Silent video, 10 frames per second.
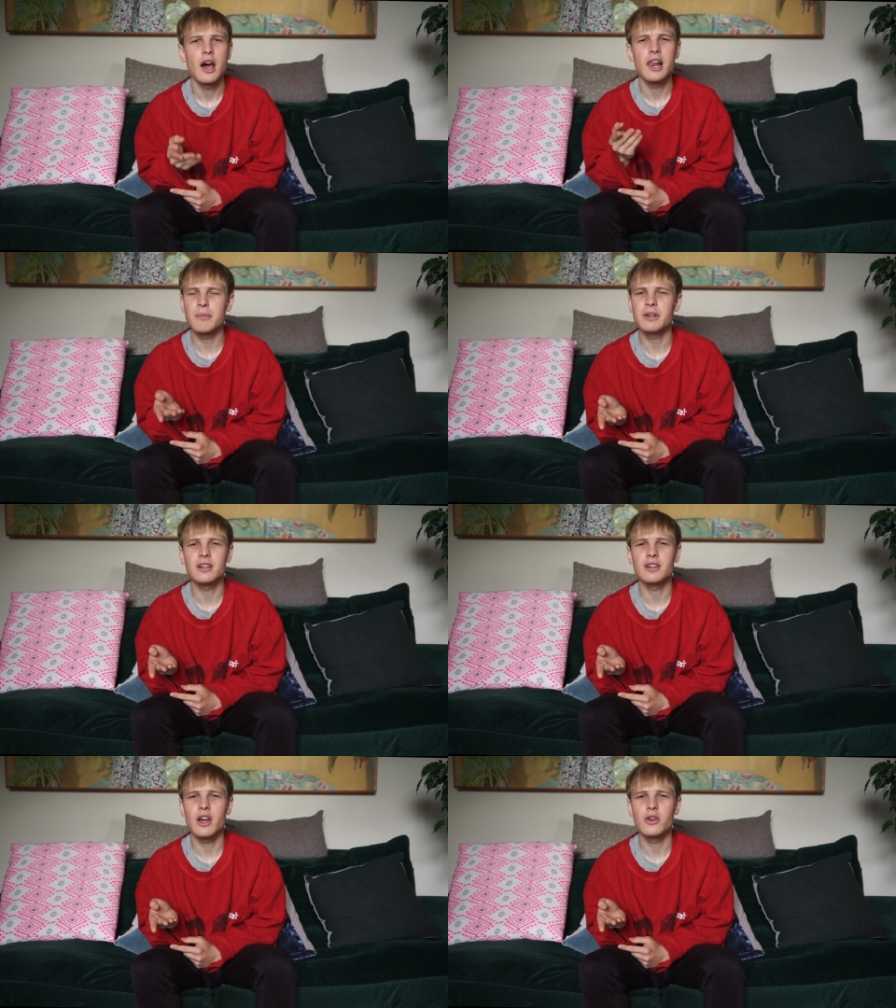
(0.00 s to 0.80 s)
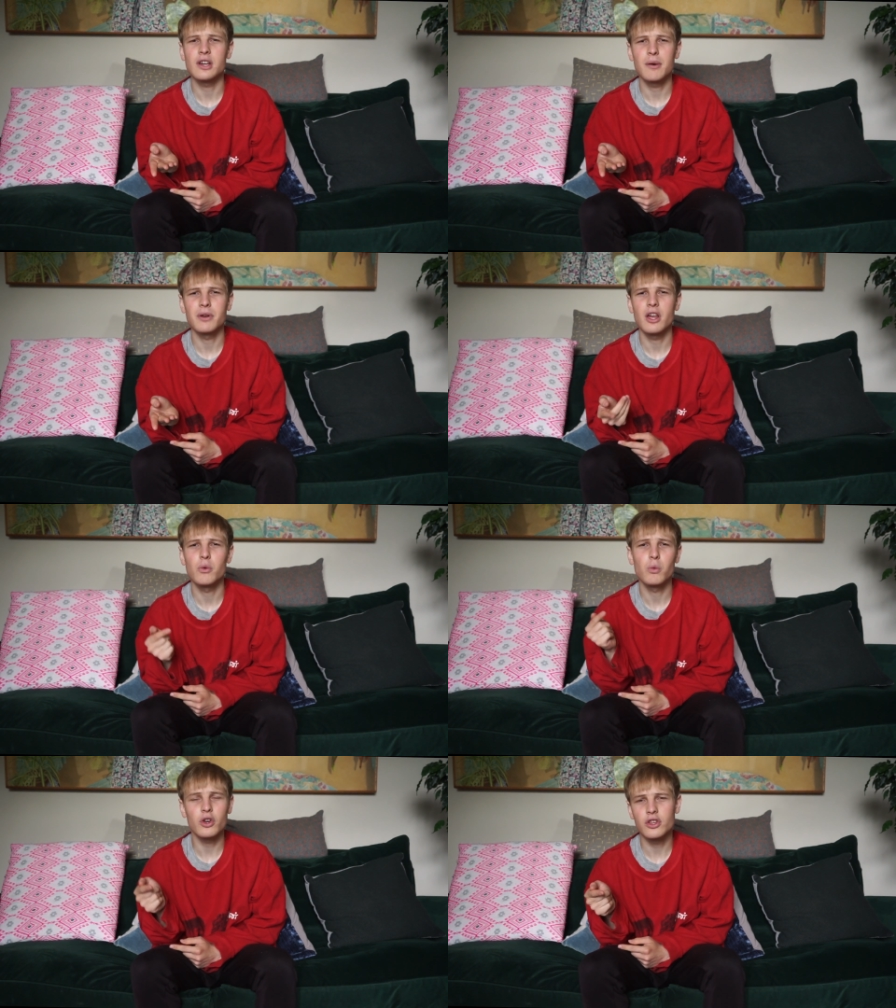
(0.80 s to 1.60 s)
Let me know down below
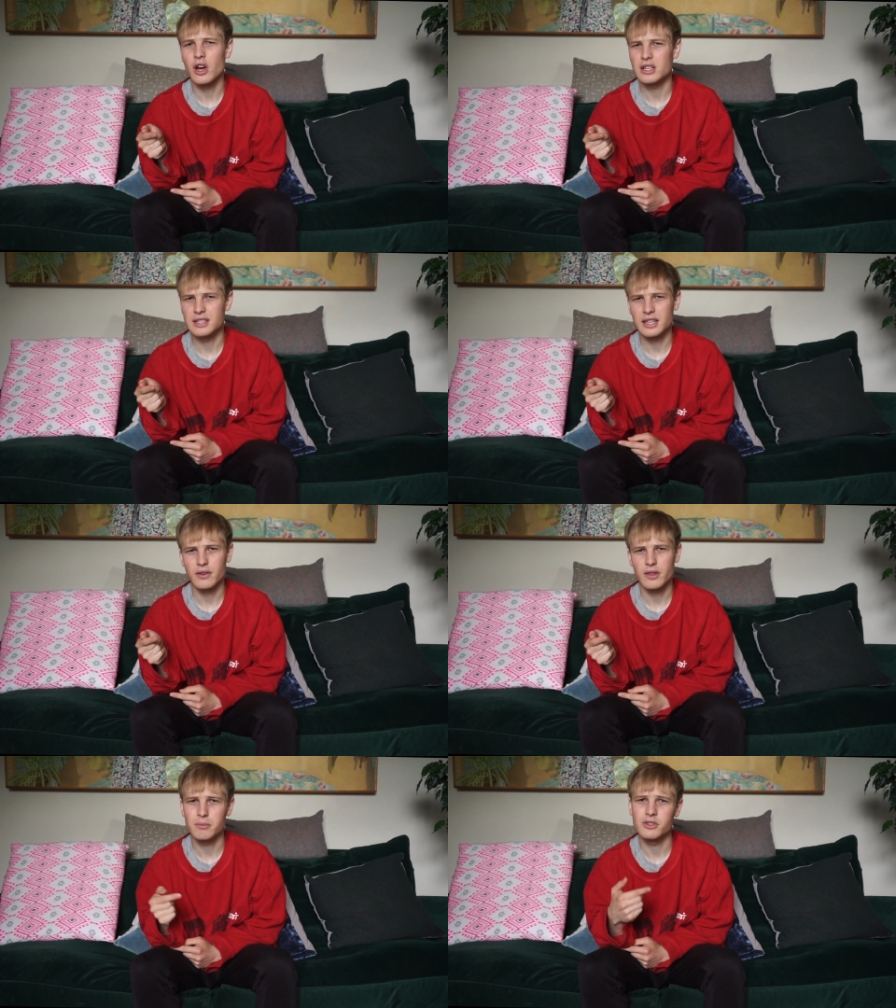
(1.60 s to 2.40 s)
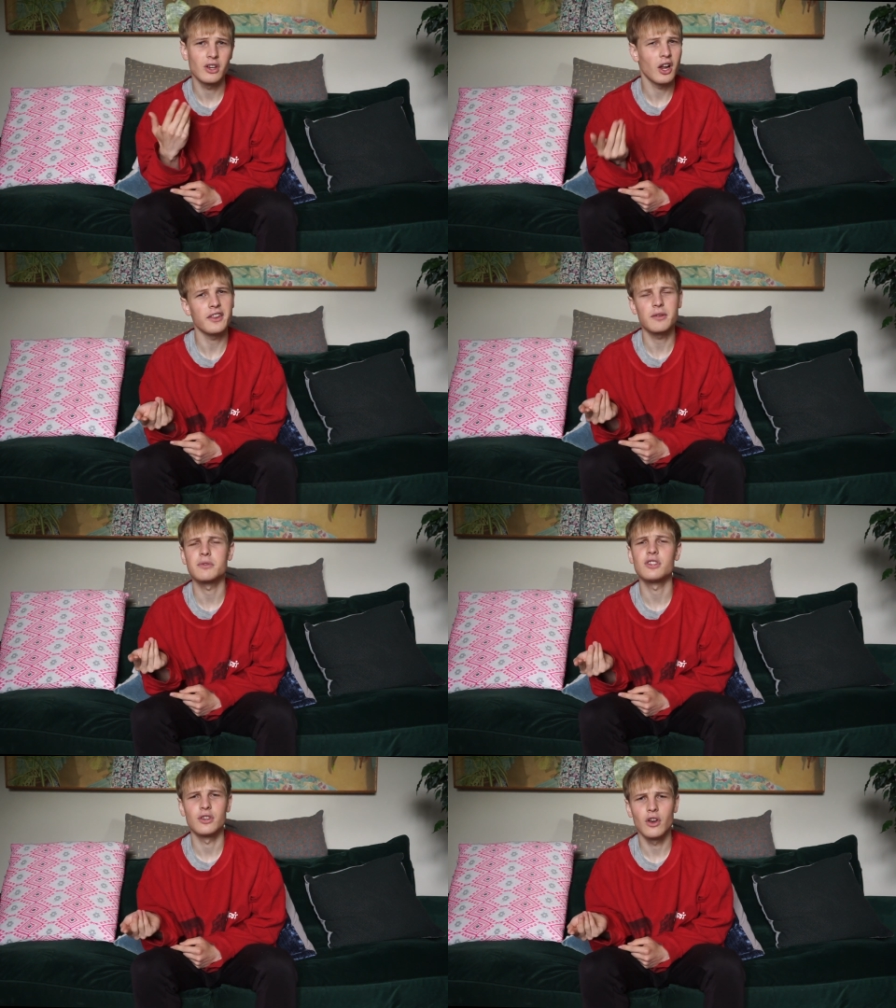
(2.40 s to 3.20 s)
what you guys think of them. Do you like them?
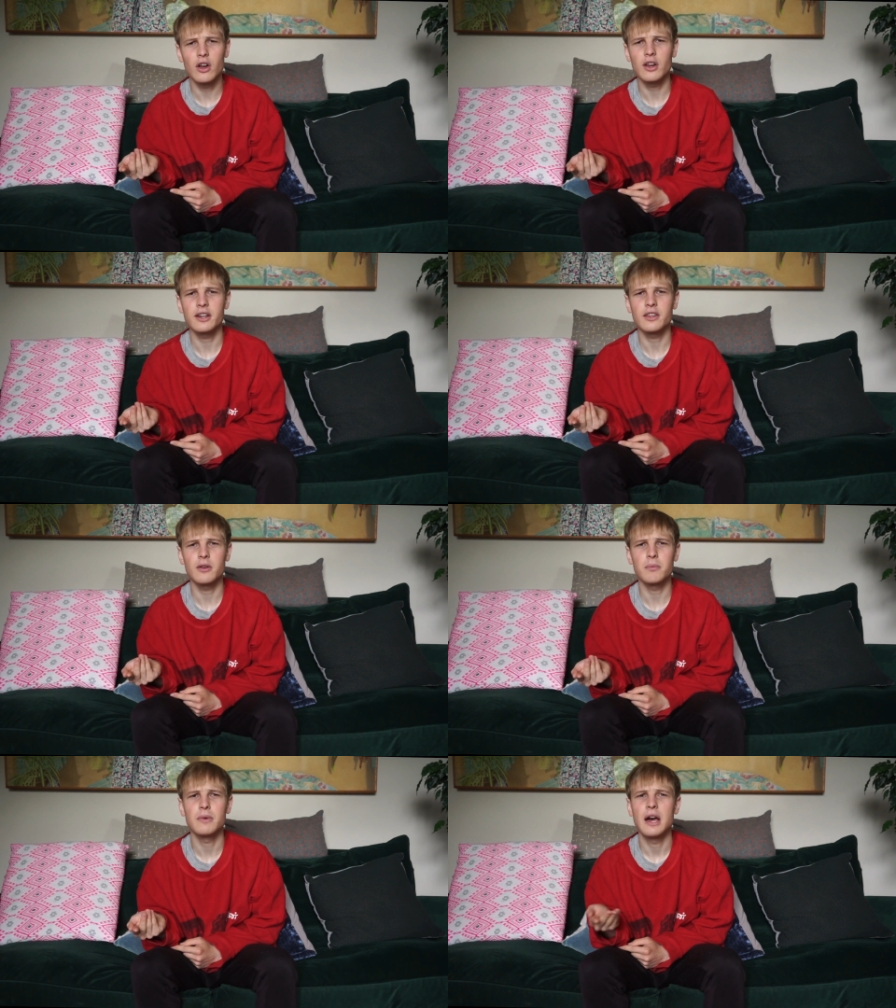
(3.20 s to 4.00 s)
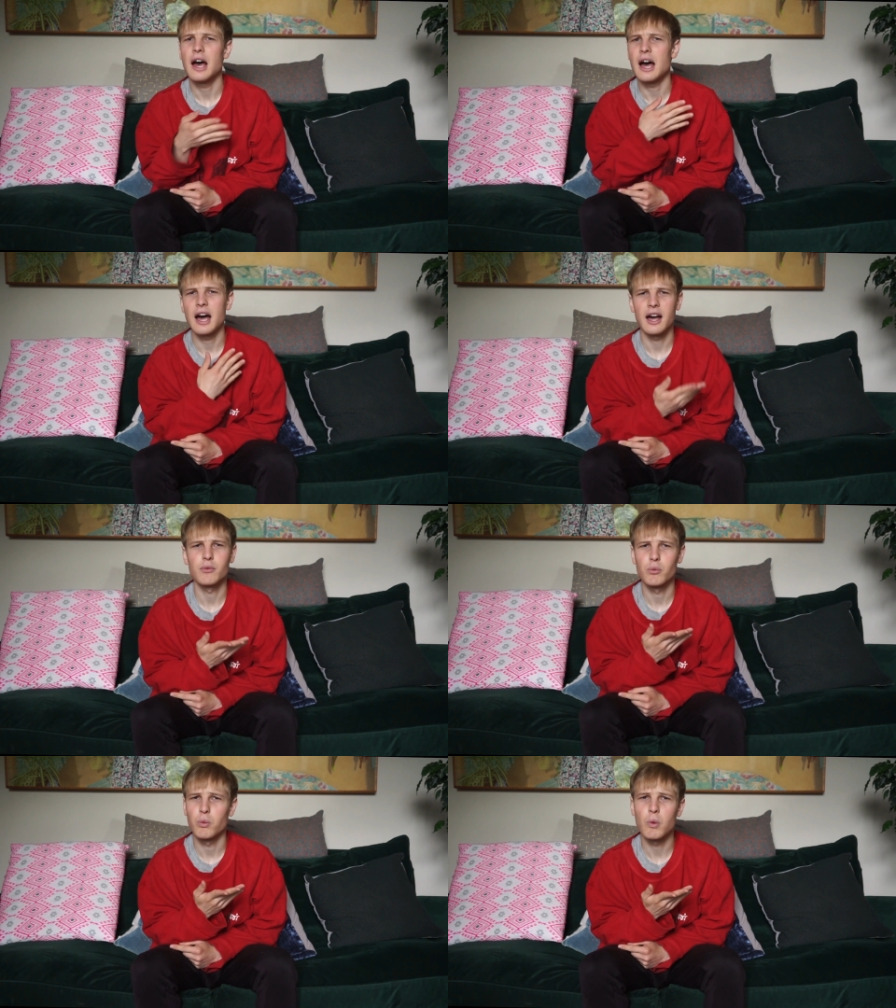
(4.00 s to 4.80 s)
Do you not like them?
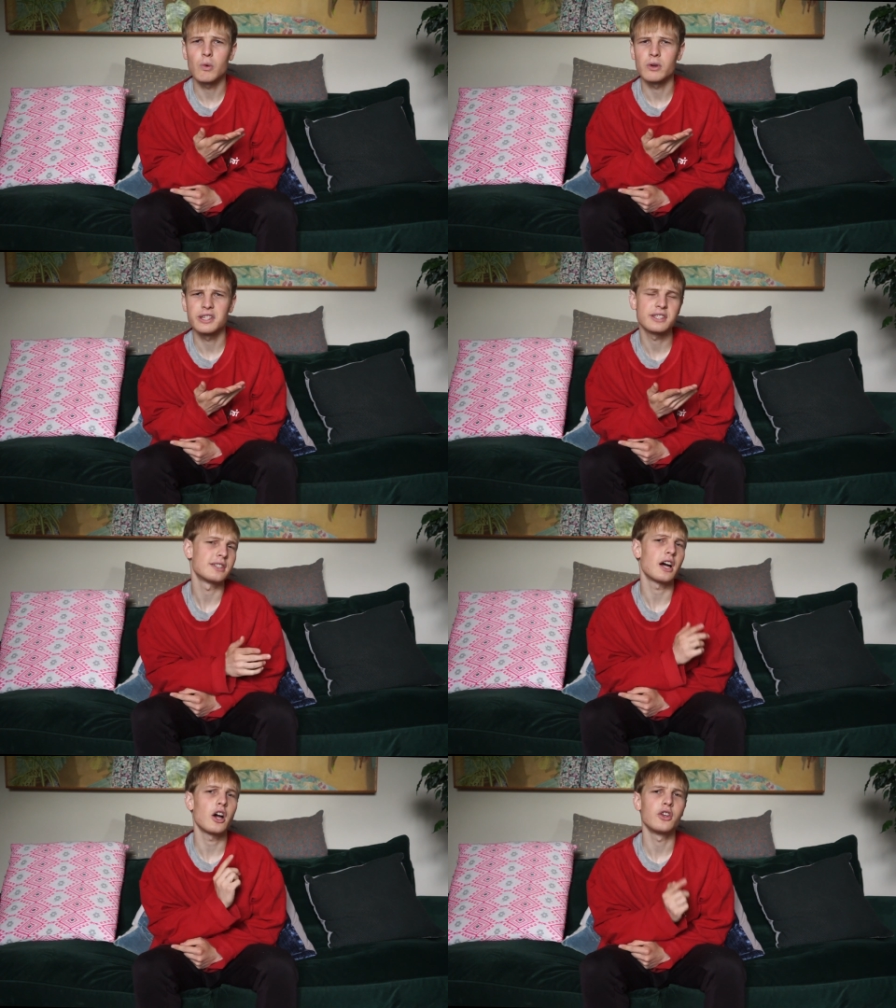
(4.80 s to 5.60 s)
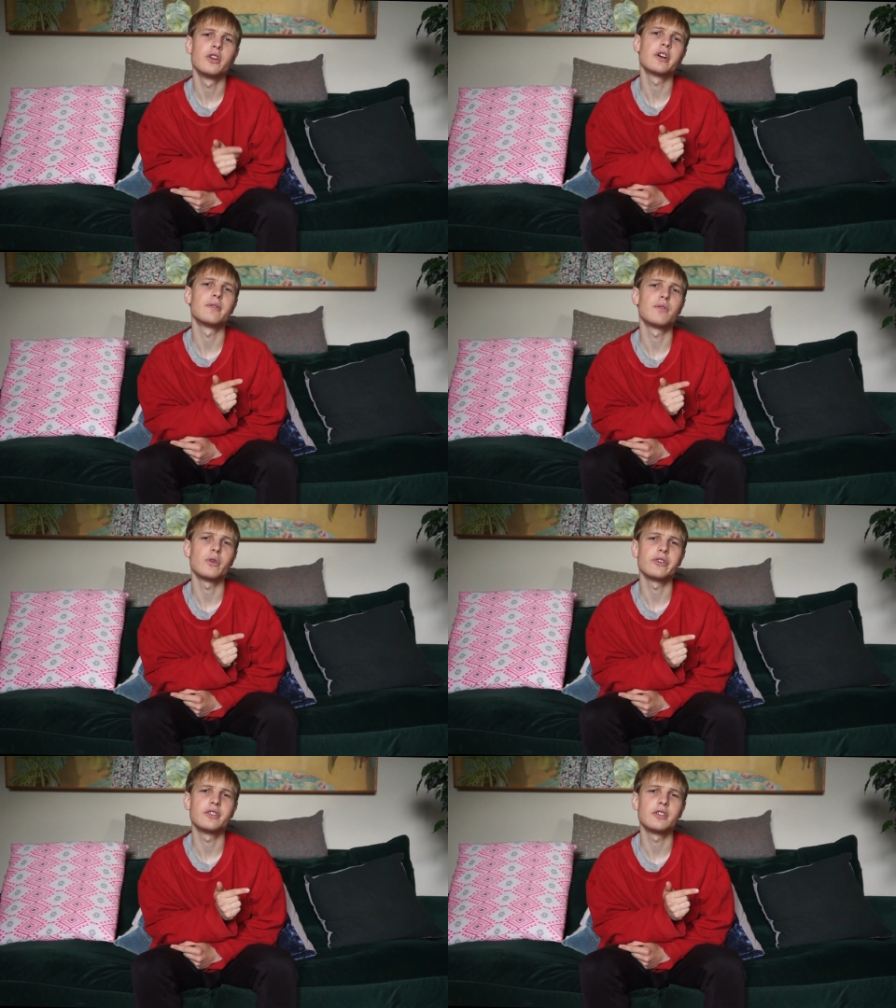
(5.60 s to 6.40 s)
And what releases are you looking
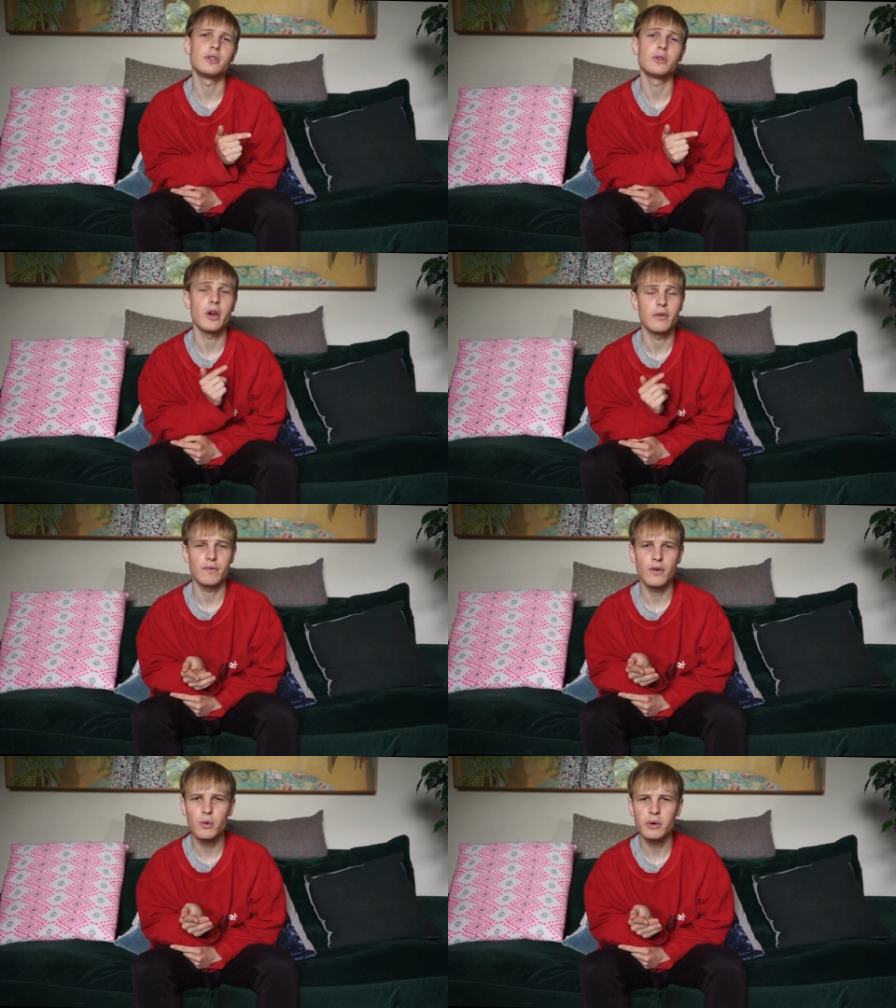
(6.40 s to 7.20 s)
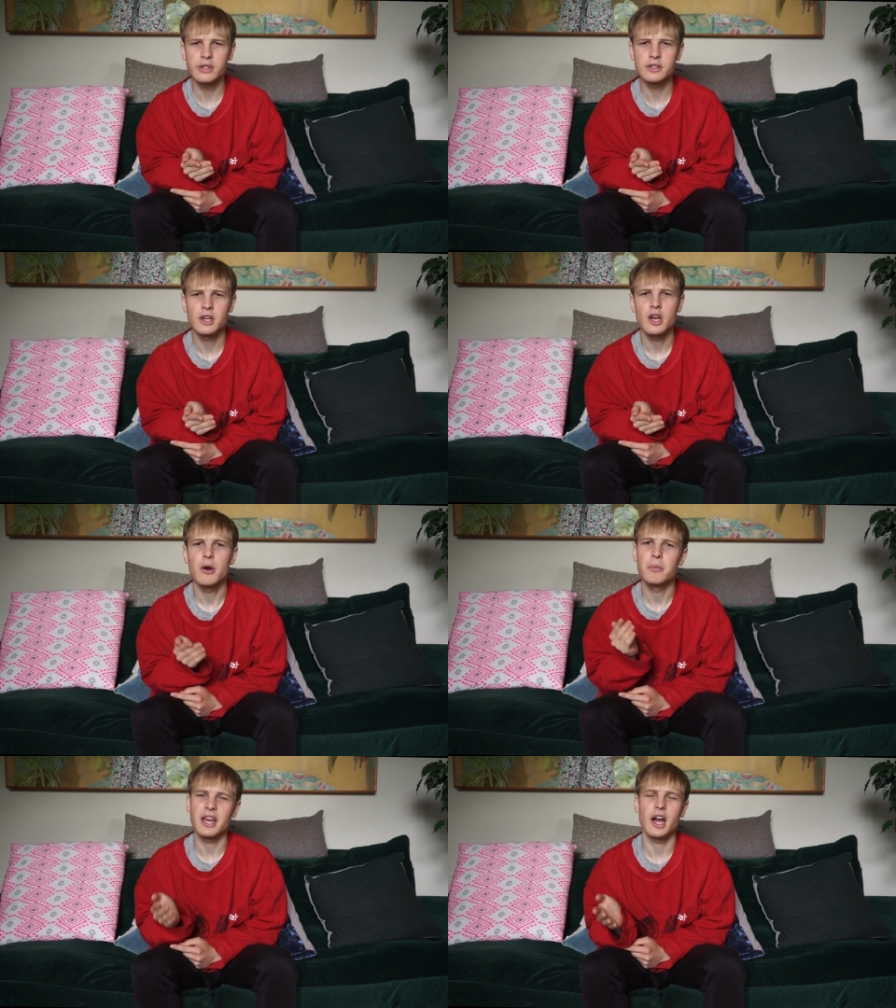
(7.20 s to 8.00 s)
forward to going forward?
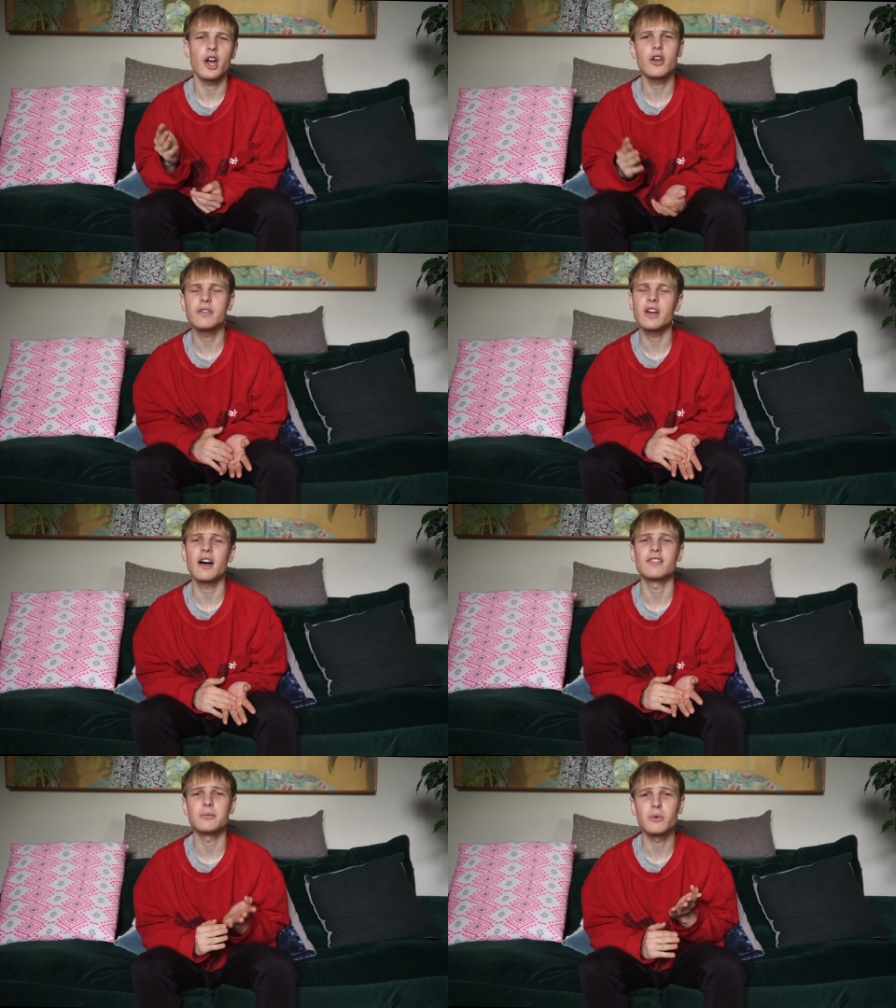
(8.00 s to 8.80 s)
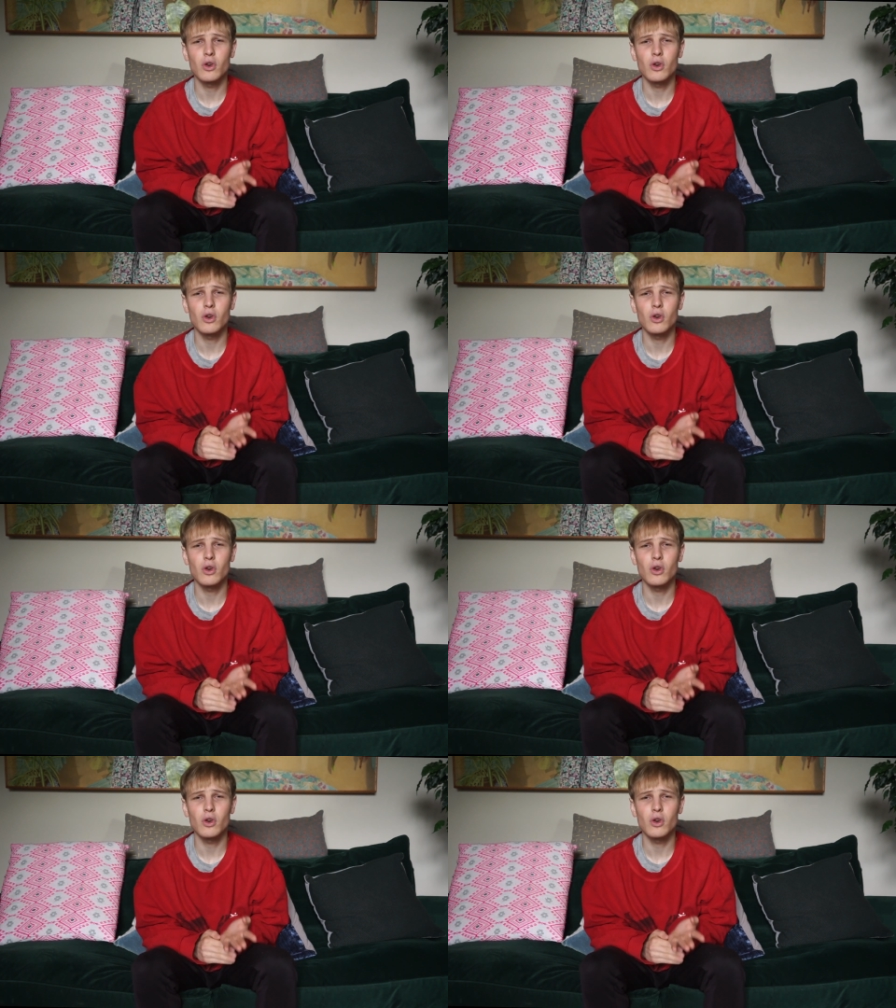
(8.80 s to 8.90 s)
But yeah, hopefully I'll have some more